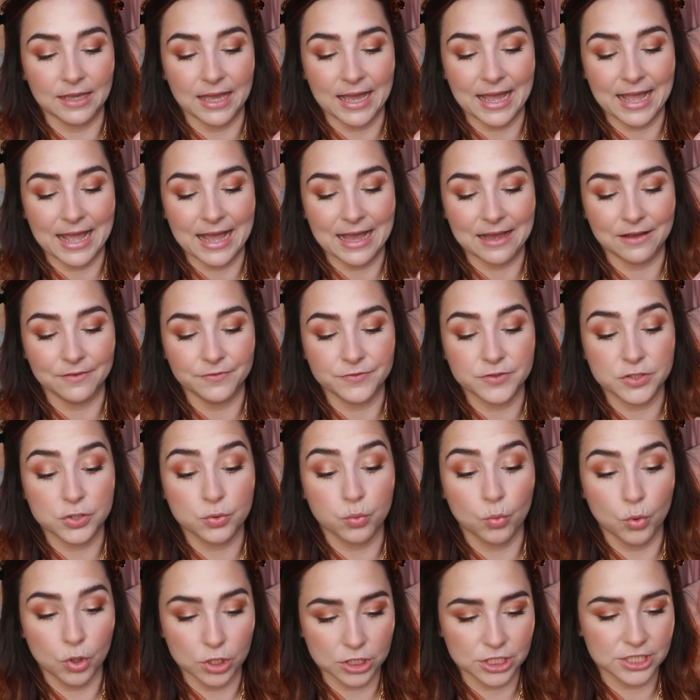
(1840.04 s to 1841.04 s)
I have
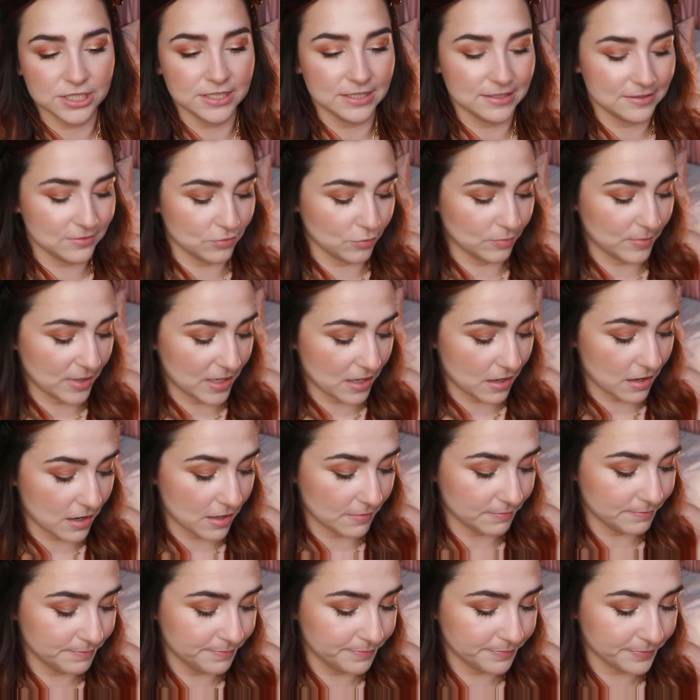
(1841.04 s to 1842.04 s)
swatched this on my
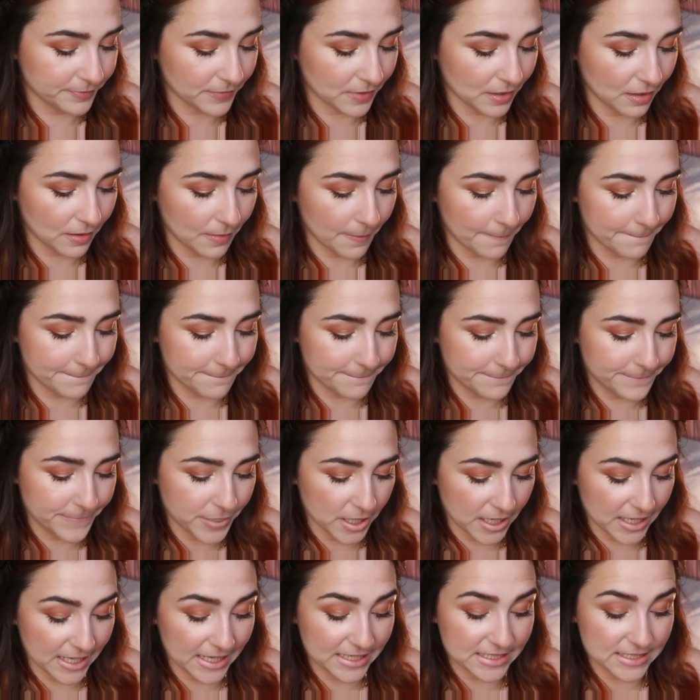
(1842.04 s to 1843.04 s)
arm,
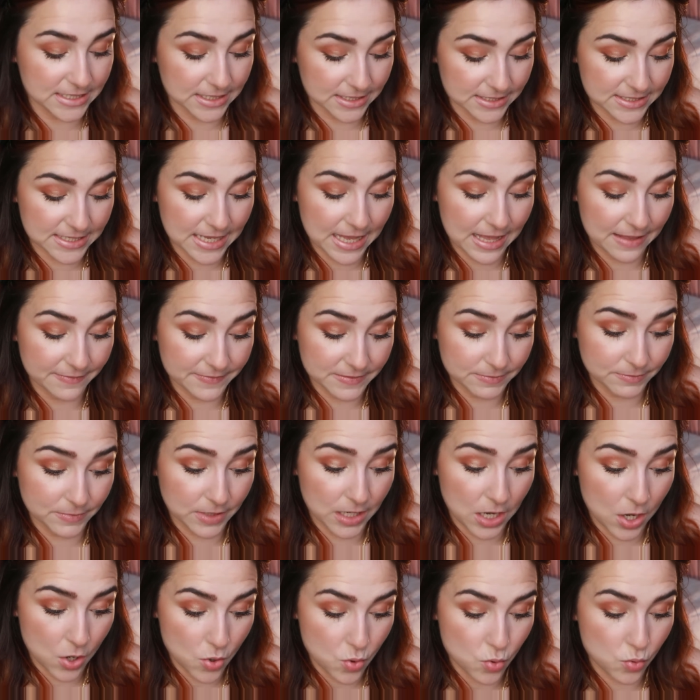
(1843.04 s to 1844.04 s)
but it does have some
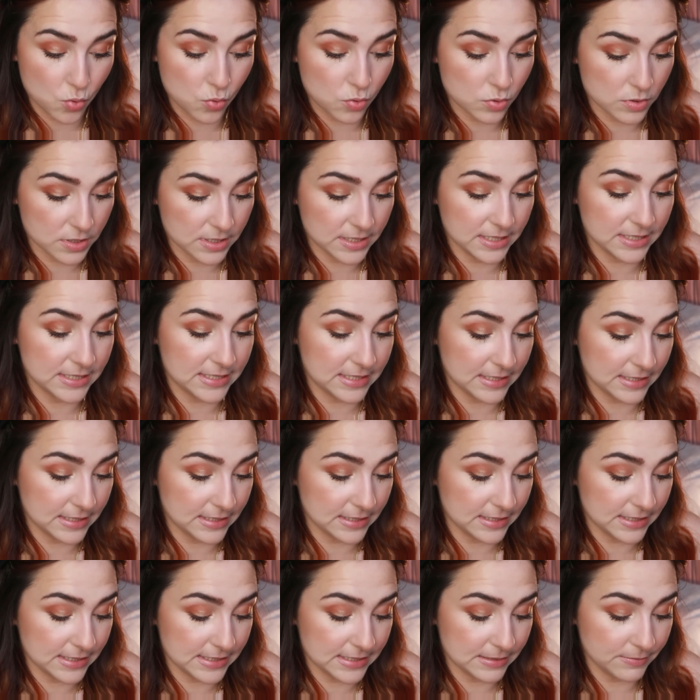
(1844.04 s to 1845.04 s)
glow. There's
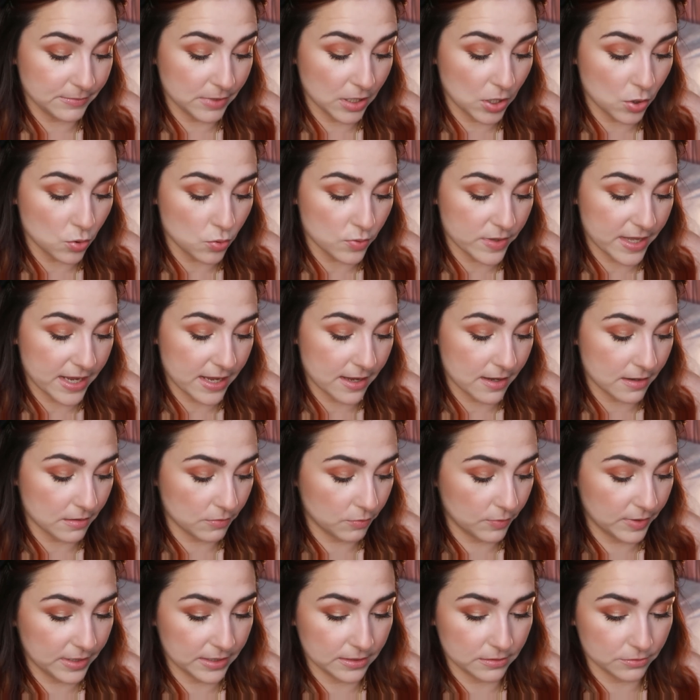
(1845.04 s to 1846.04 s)
certainly some glow there.
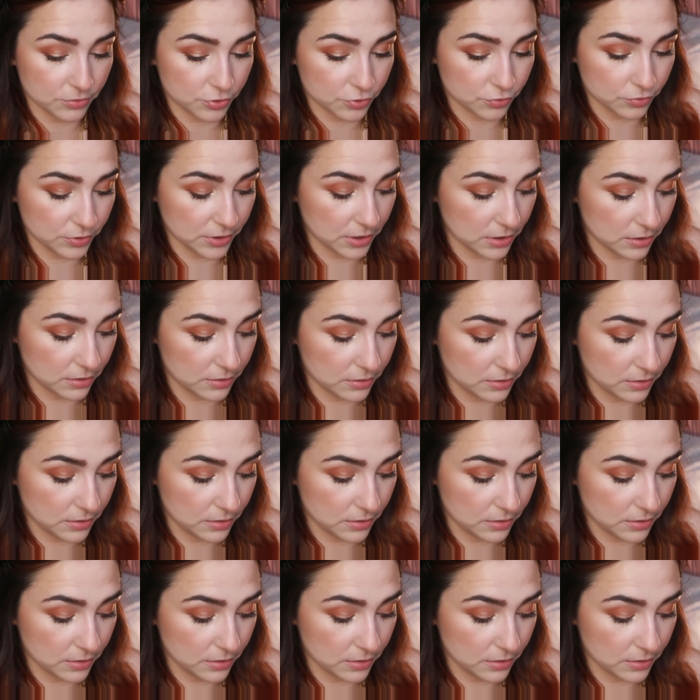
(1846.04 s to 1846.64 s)
Wait, and I'll show you.